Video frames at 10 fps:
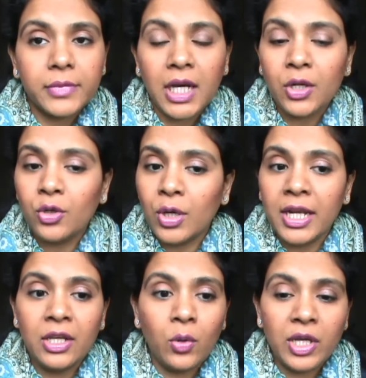I don't know,
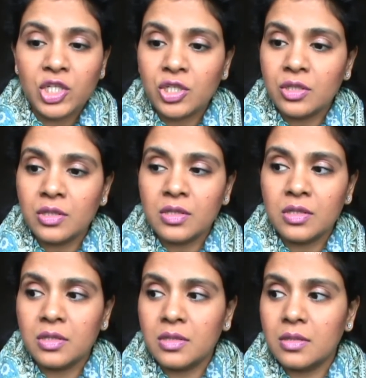any
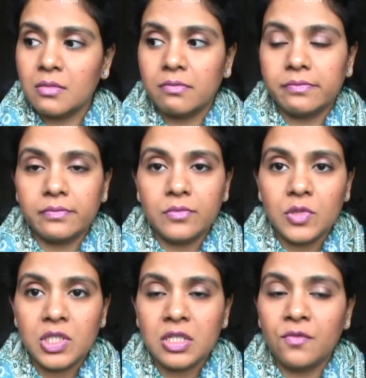questions,
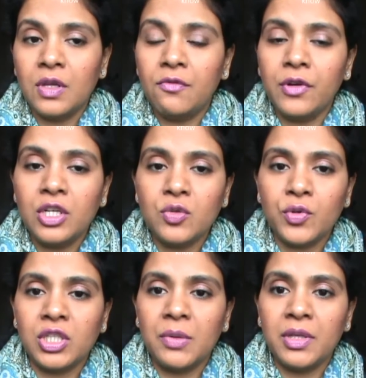just feel free to
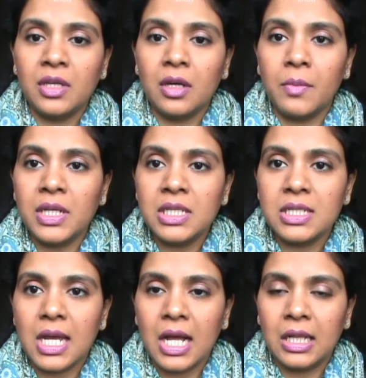put them in the
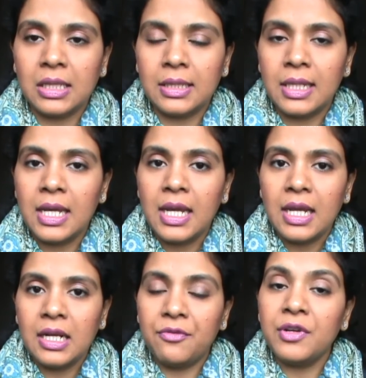comments. I'll
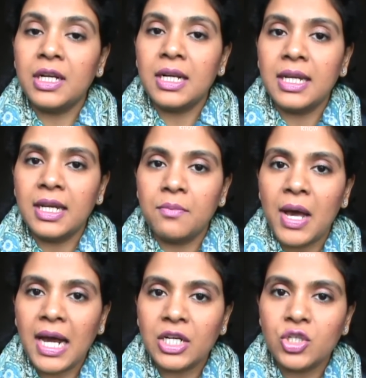definitely get
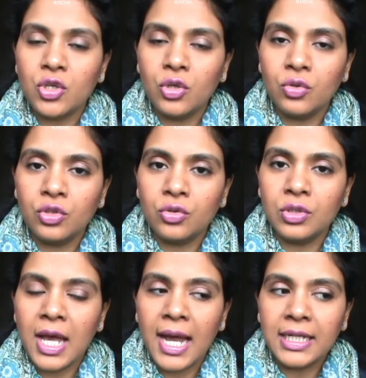back to you through
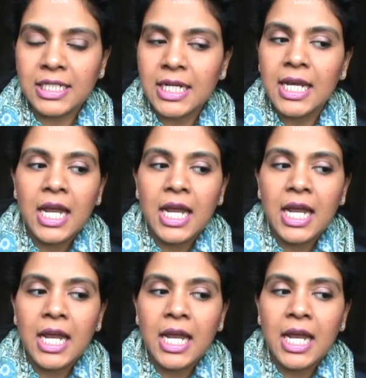that.